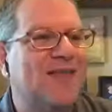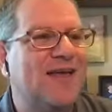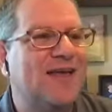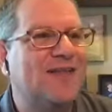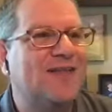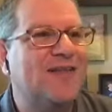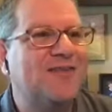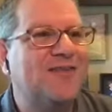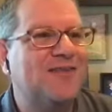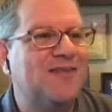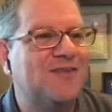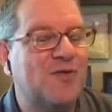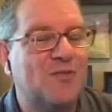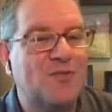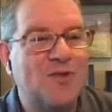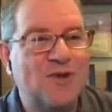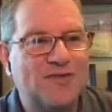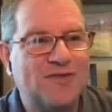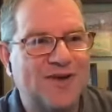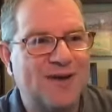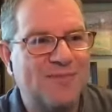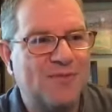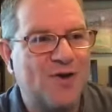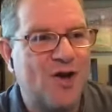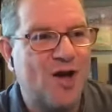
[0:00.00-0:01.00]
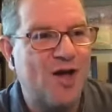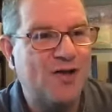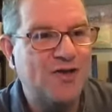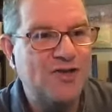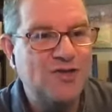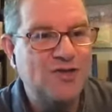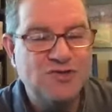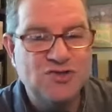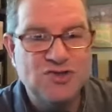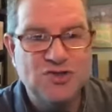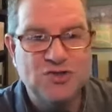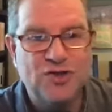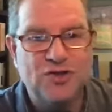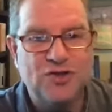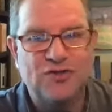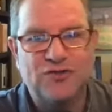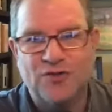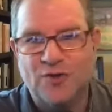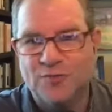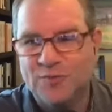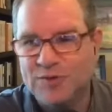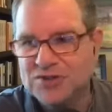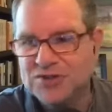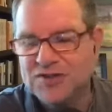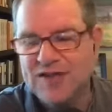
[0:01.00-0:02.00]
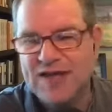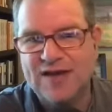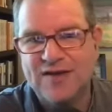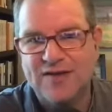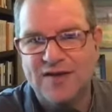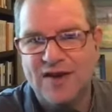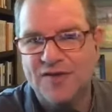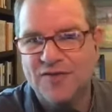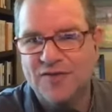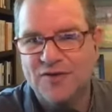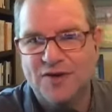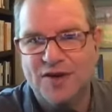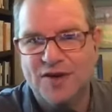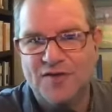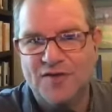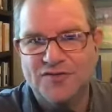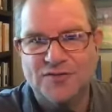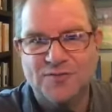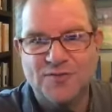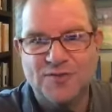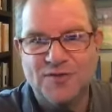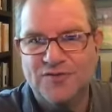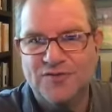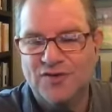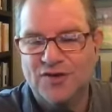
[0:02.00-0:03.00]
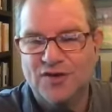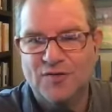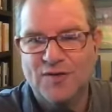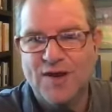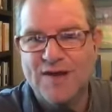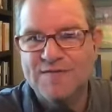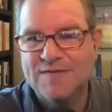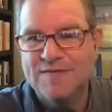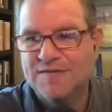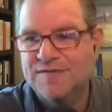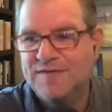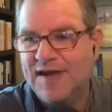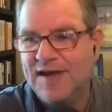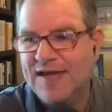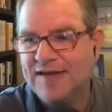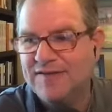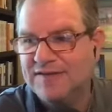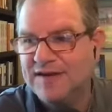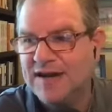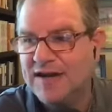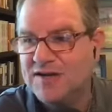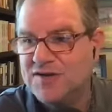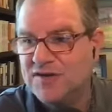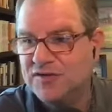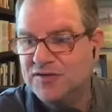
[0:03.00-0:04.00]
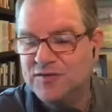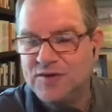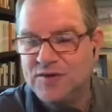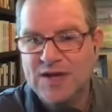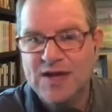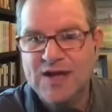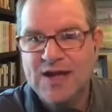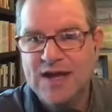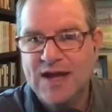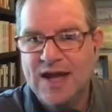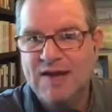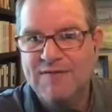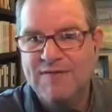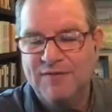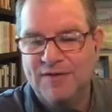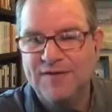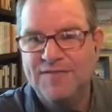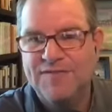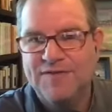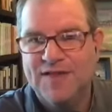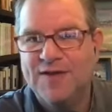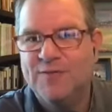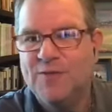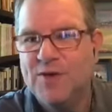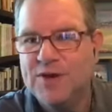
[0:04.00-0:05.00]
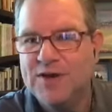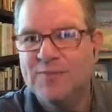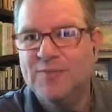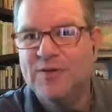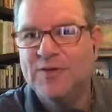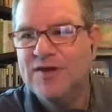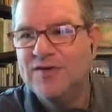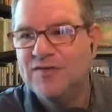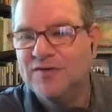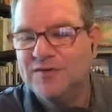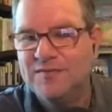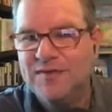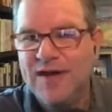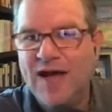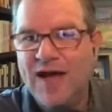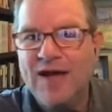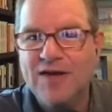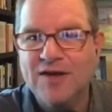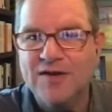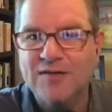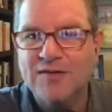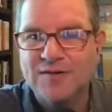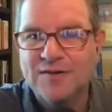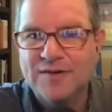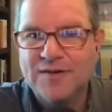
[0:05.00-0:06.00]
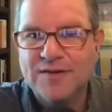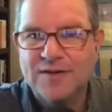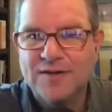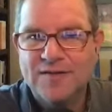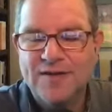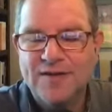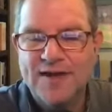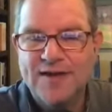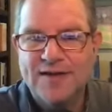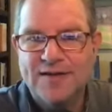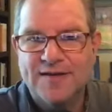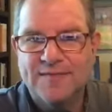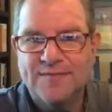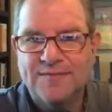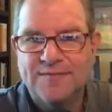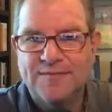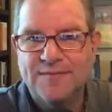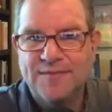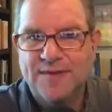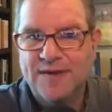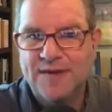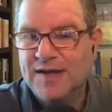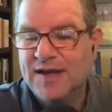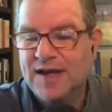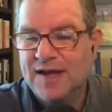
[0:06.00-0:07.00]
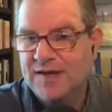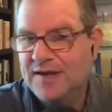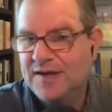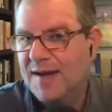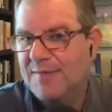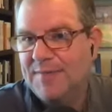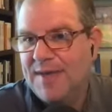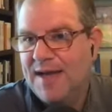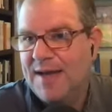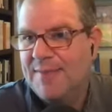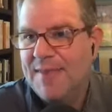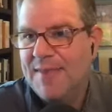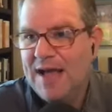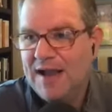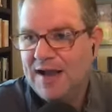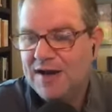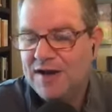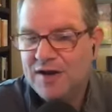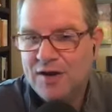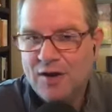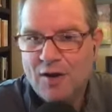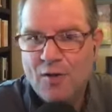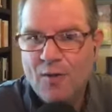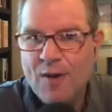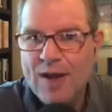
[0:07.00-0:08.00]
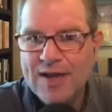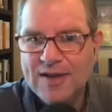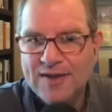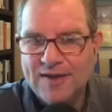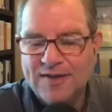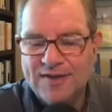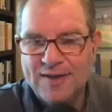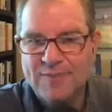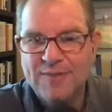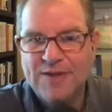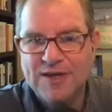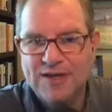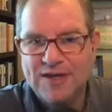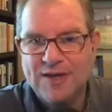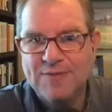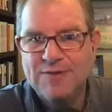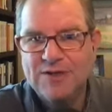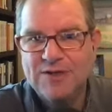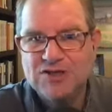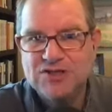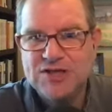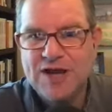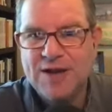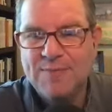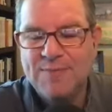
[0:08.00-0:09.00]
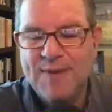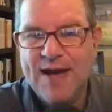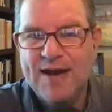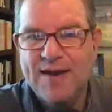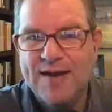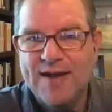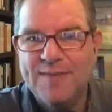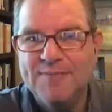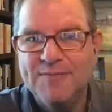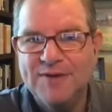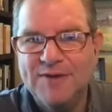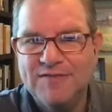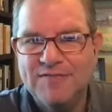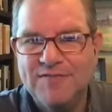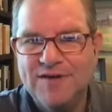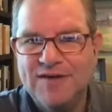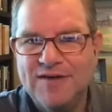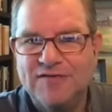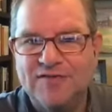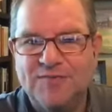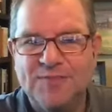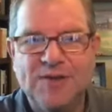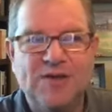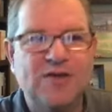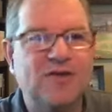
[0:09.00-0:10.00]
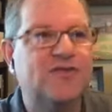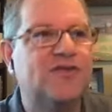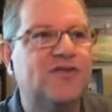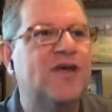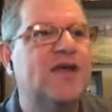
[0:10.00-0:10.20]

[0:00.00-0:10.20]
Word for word: listen, the reason I'm calling you is you look so much like other customers that are raving fans. And I just, I really feel like we can bring you some value. Like, I'm, I'm not going to go away. Give me, give me a shot back. I'm convinced, because